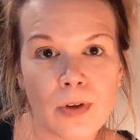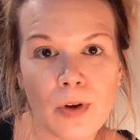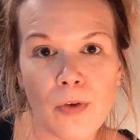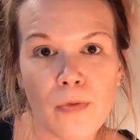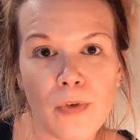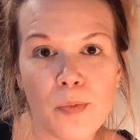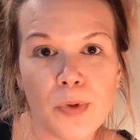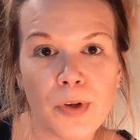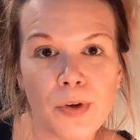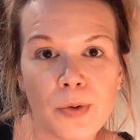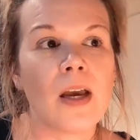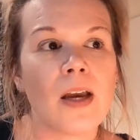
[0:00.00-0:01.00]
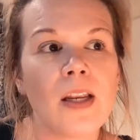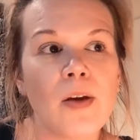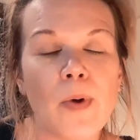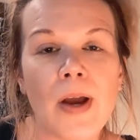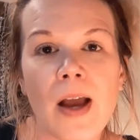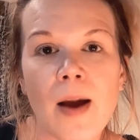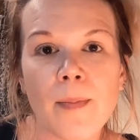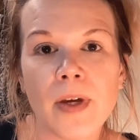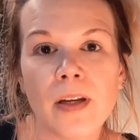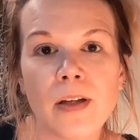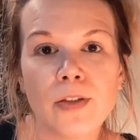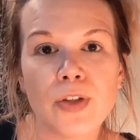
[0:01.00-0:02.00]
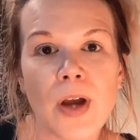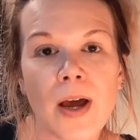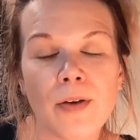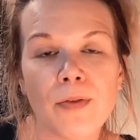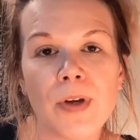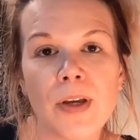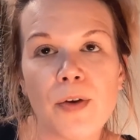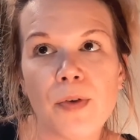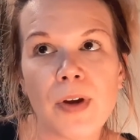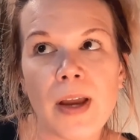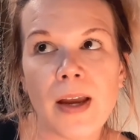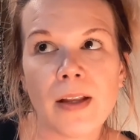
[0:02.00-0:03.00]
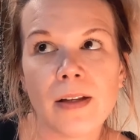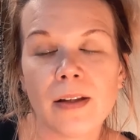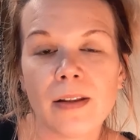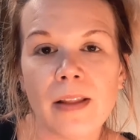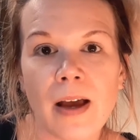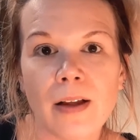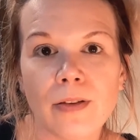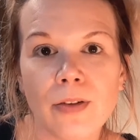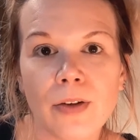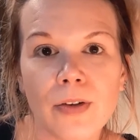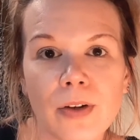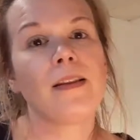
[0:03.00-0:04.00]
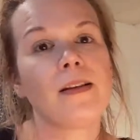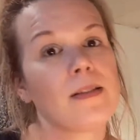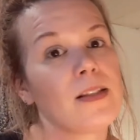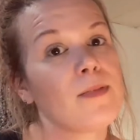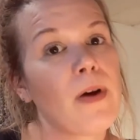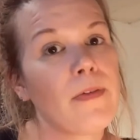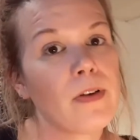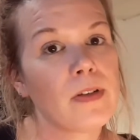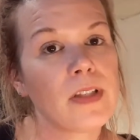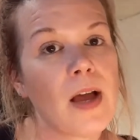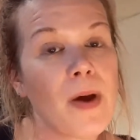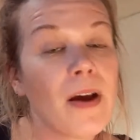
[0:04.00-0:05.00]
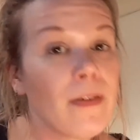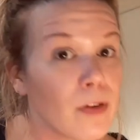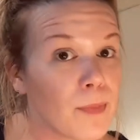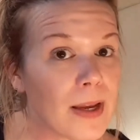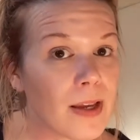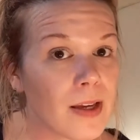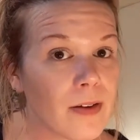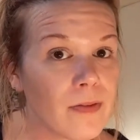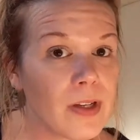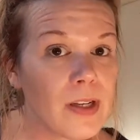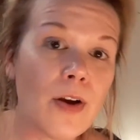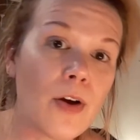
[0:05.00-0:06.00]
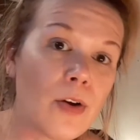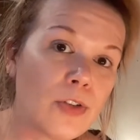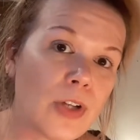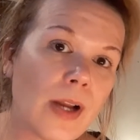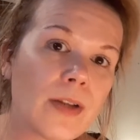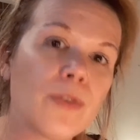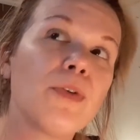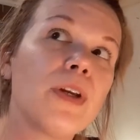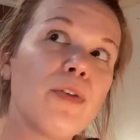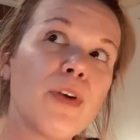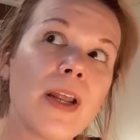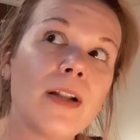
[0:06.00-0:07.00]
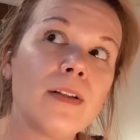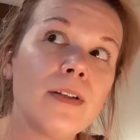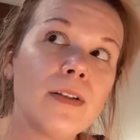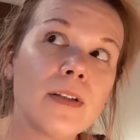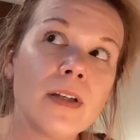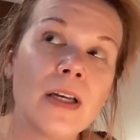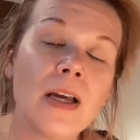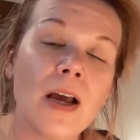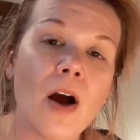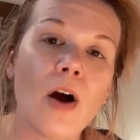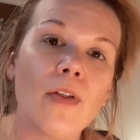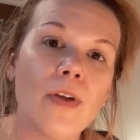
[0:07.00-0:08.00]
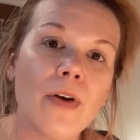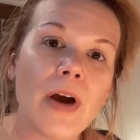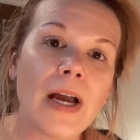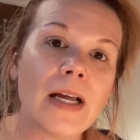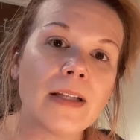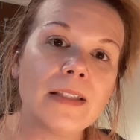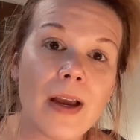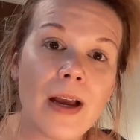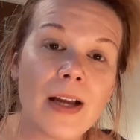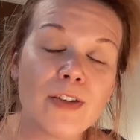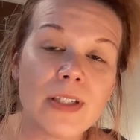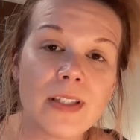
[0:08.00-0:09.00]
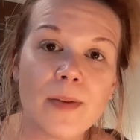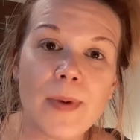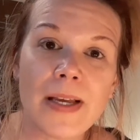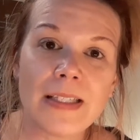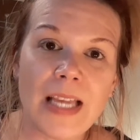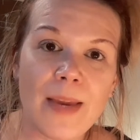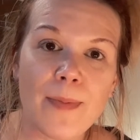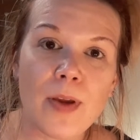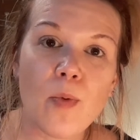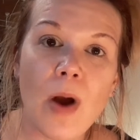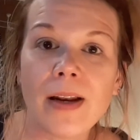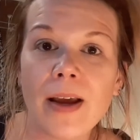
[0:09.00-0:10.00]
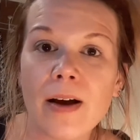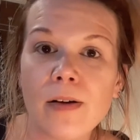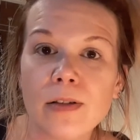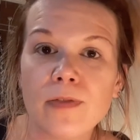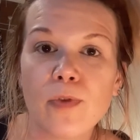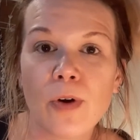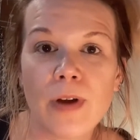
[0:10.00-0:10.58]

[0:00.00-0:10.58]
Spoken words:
go for blue. Anyway, I'm gonna try to recreate that look. This is my first time ever making a video trying to recreate a look, although I dressed up as Amy Winehouse for